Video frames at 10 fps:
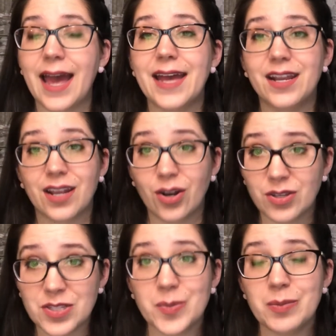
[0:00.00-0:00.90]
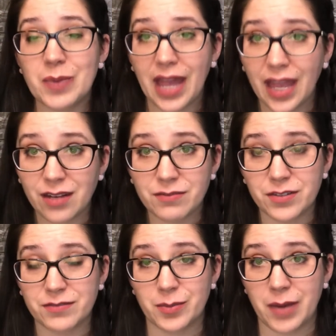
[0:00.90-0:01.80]
and it can also be
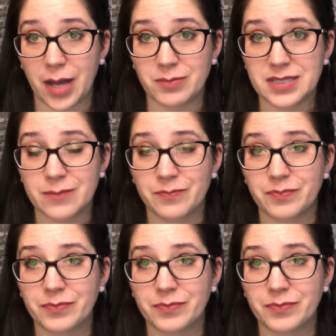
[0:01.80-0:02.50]
painful for moms.